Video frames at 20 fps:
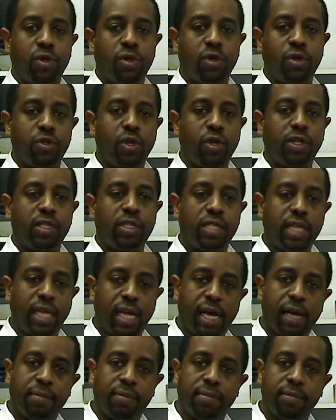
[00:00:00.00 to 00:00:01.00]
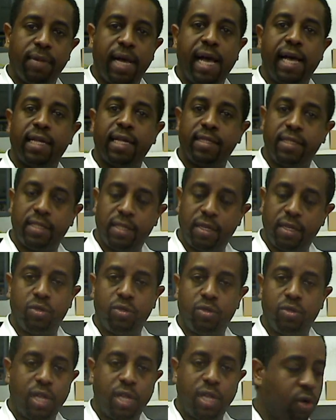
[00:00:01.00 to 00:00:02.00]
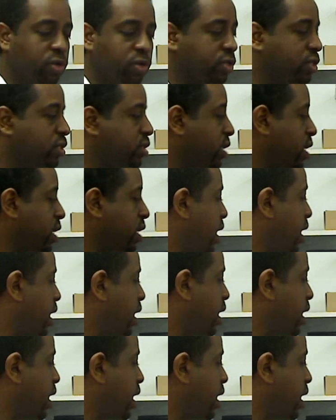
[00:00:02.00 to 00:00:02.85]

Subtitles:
so you don't add to the cost.